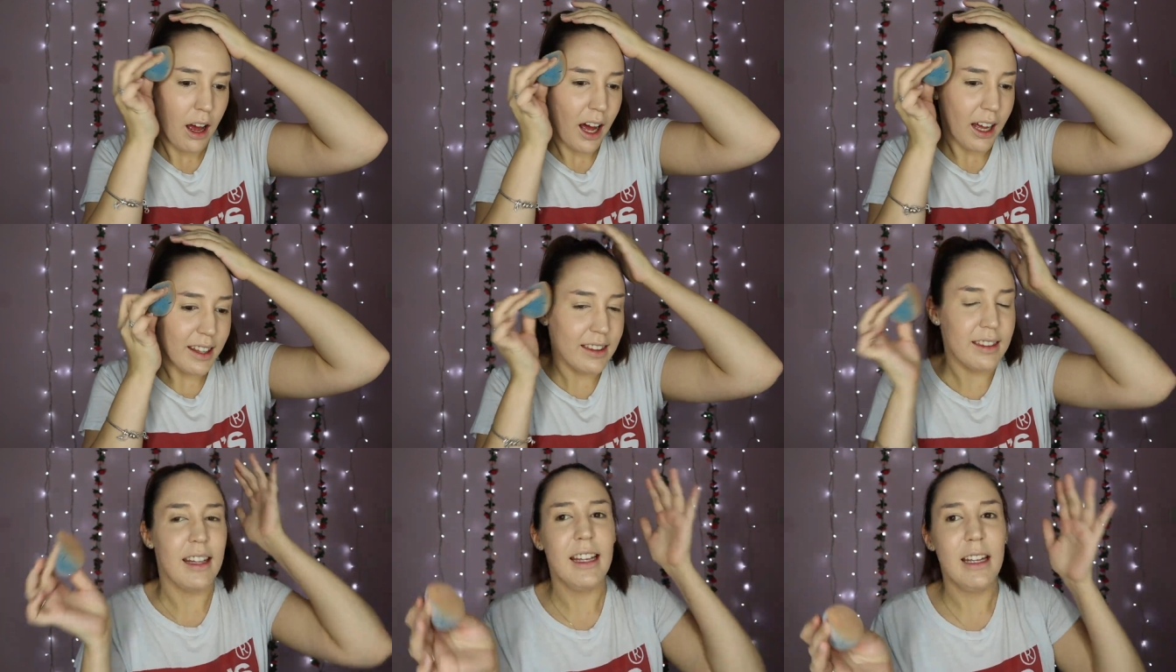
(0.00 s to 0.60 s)
I
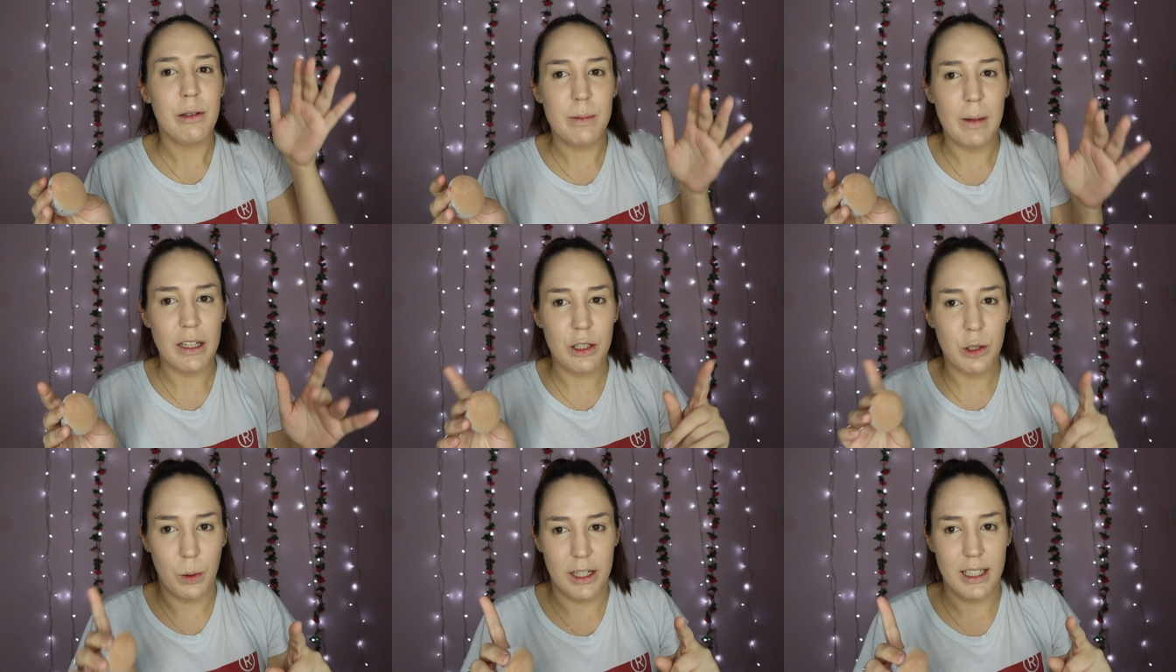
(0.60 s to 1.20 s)
think it was about
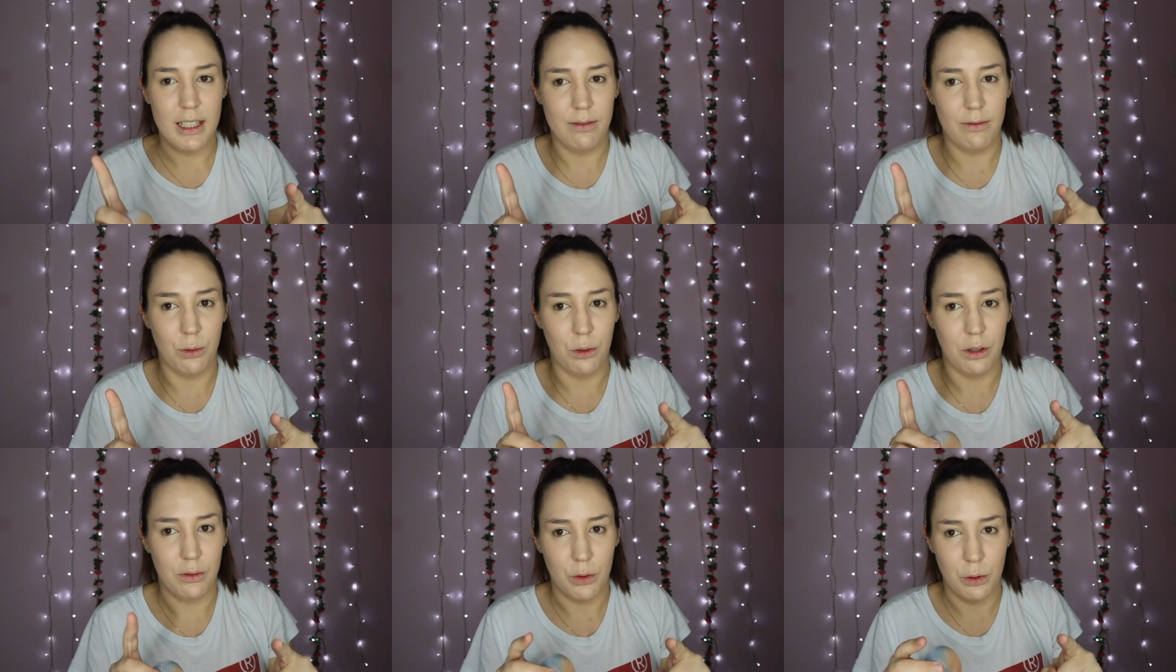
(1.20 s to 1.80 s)
the
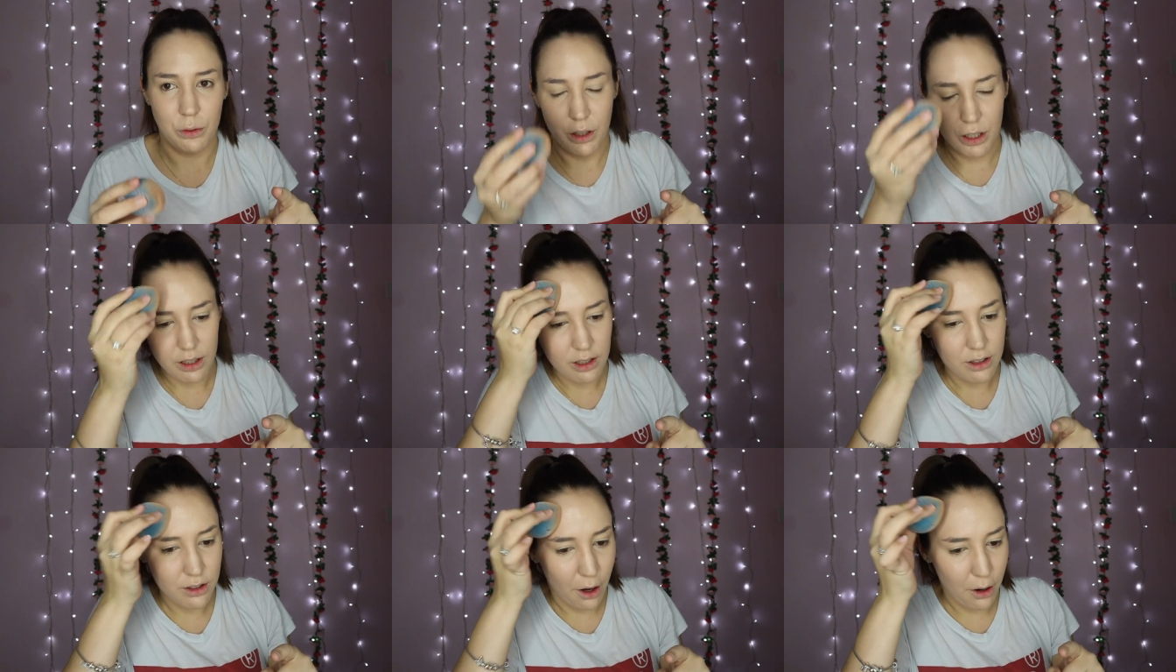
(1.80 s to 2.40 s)
24th of
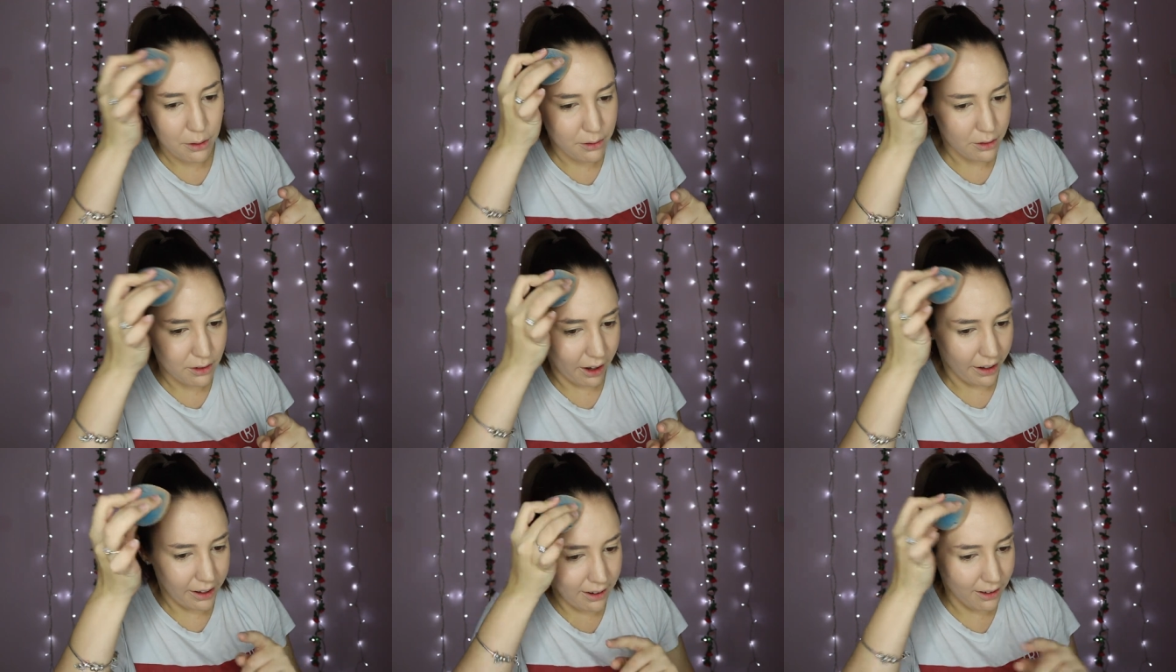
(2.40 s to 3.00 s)
August. Don't
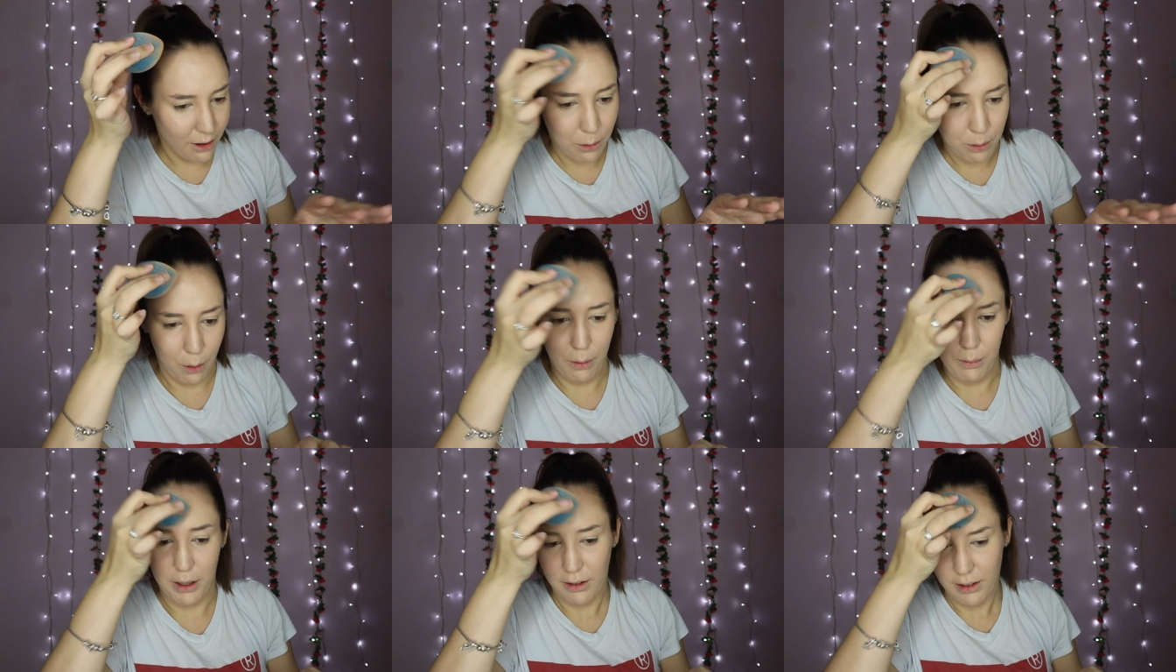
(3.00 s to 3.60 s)
like
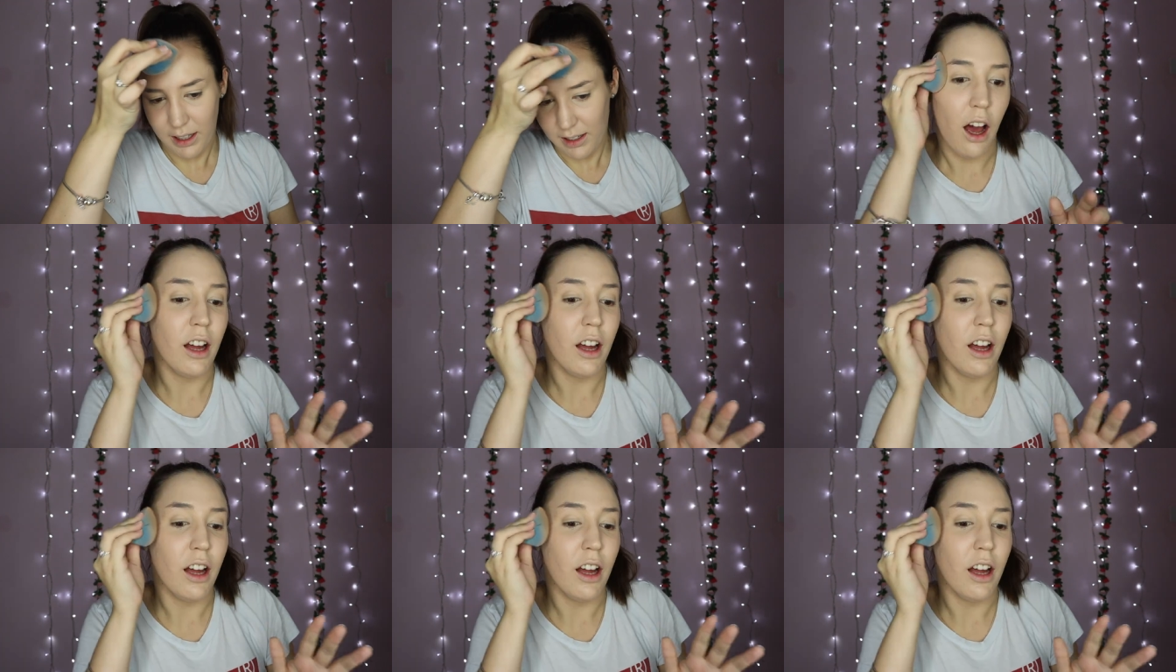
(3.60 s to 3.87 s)
quote me on it.